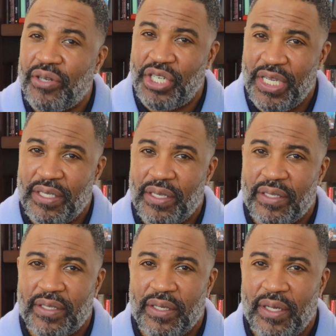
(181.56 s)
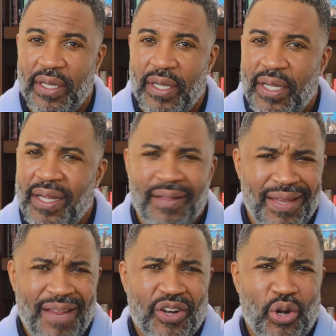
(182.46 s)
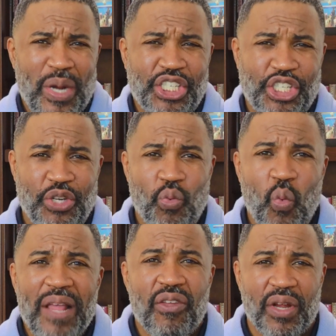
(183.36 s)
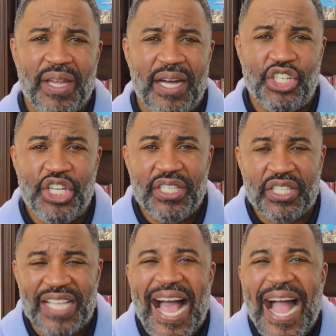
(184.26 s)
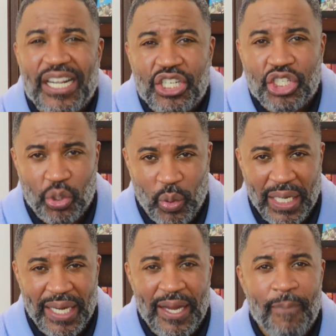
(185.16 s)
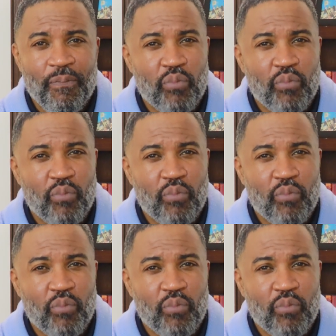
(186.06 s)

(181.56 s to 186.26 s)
about Jesus. They never questioned whether or not Jesus actually